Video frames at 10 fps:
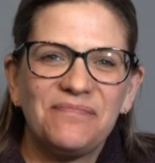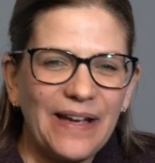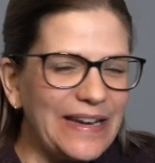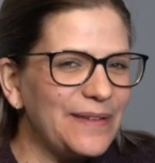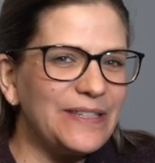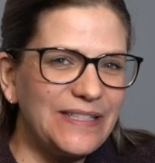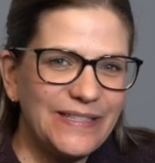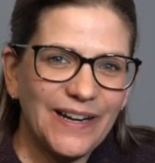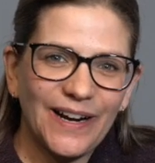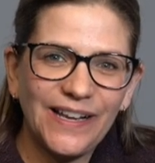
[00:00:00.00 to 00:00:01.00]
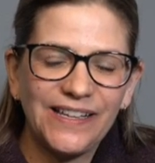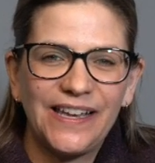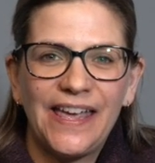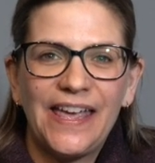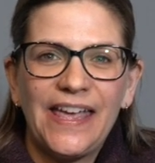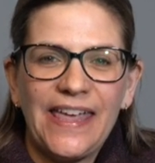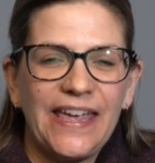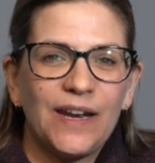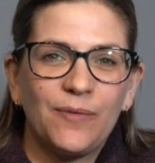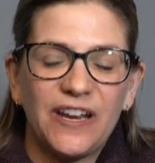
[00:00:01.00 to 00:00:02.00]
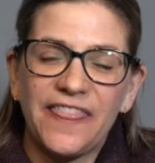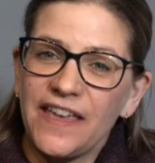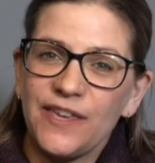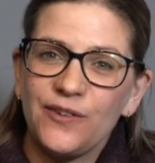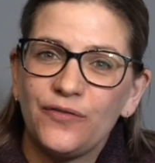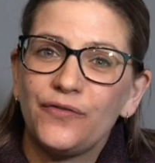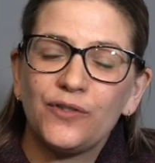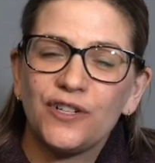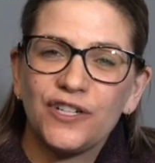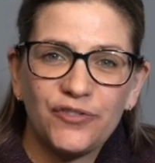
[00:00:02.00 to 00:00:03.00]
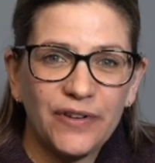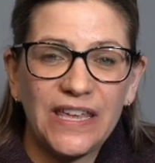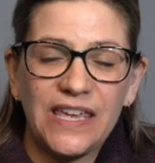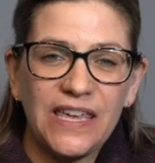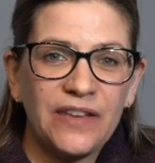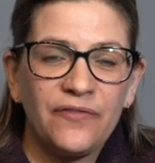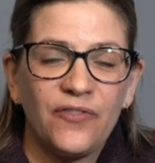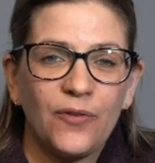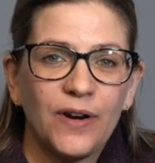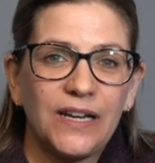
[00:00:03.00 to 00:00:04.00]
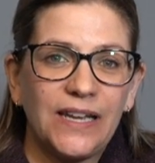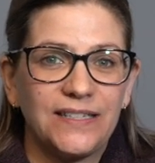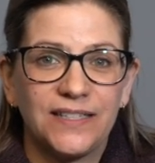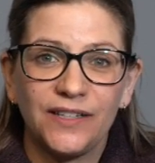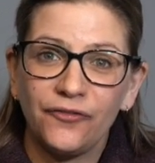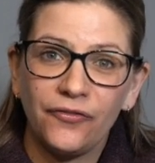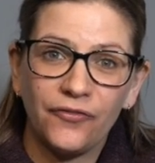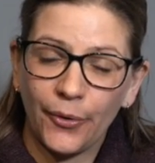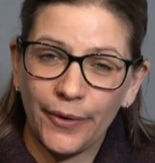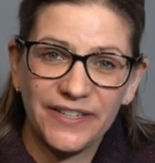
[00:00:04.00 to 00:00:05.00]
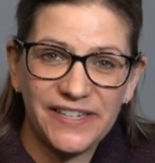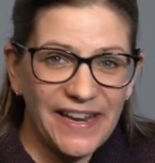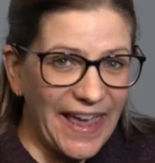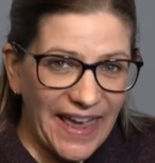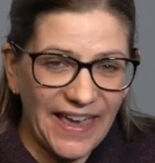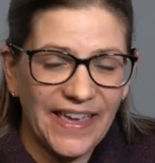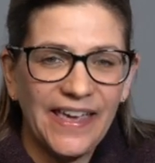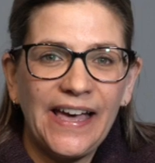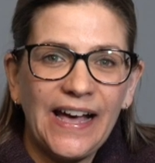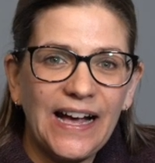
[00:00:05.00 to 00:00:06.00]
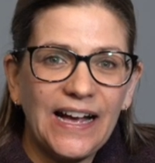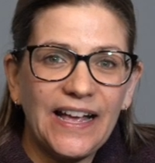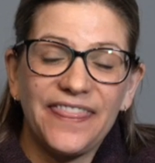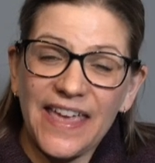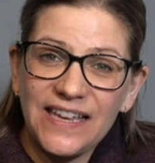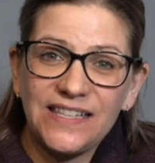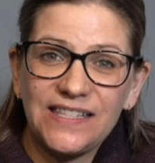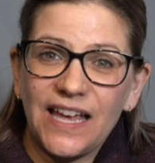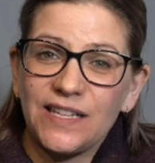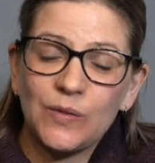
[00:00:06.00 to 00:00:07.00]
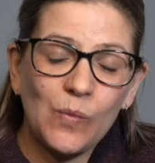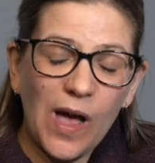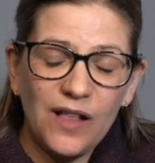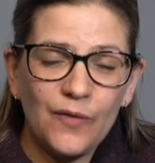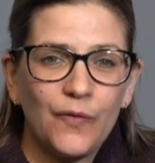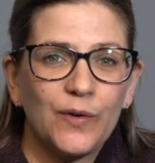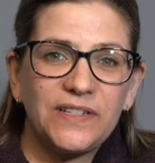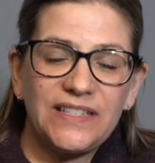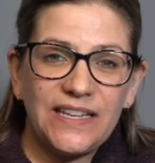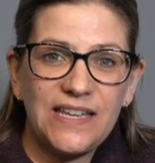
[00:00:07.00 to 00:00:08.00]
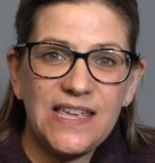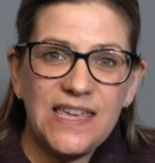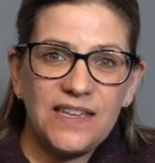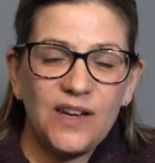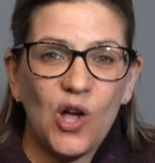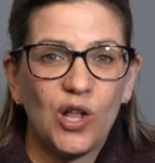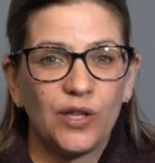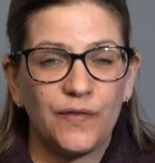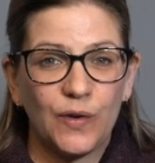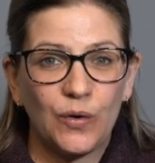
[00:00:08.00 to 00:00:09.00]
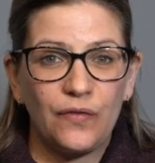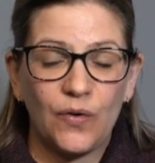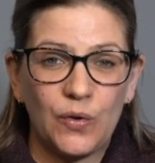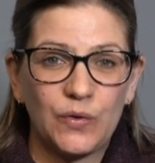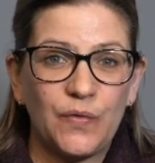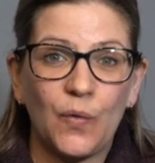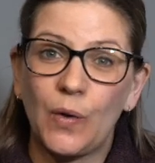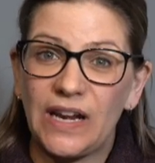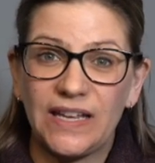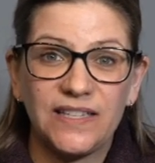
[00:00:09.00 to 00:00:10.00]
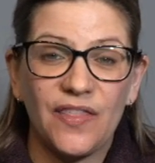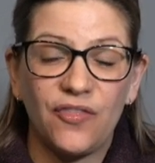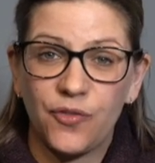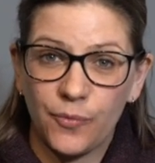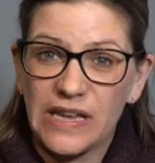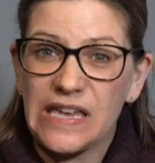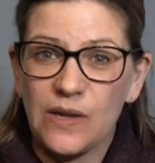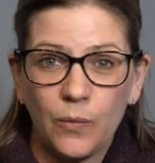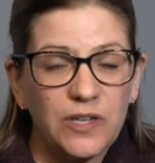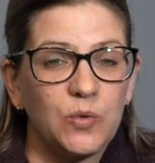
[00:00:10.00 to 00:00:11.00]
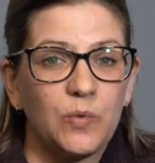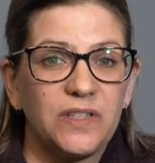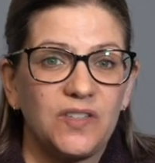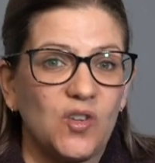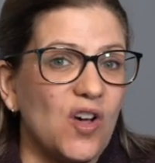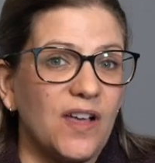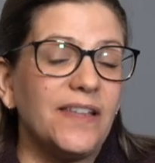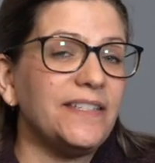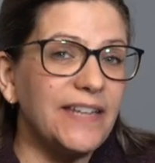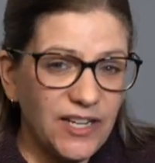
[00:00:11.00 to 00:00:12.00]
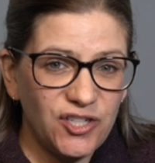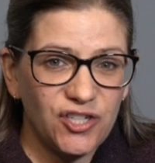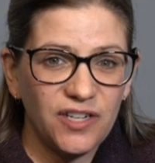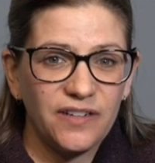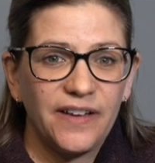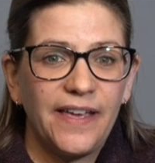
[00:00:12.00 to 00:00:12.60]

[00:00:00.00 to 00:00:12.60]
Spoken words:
My name is Sarah and I want to thank you for joining in for lesson 4 today. Thanks as well for sending in all of your photos for lesson 3, which was on texture.